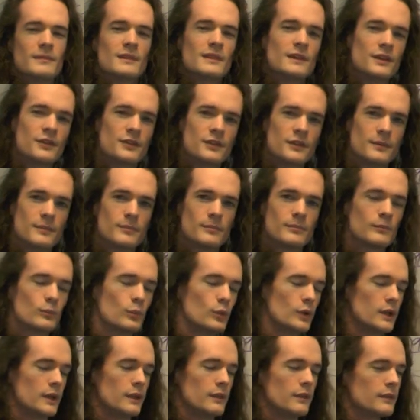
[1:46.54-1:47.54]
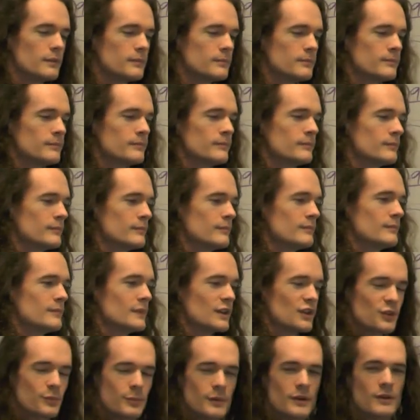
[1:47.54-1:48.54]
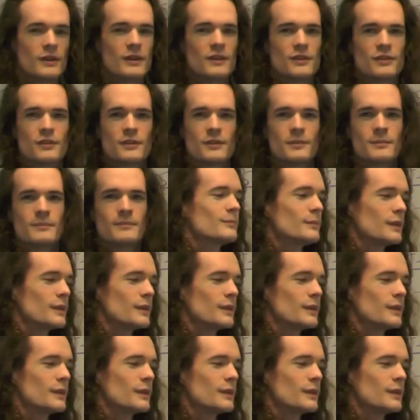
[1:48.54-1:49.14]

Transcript: Listen, breathe, experience,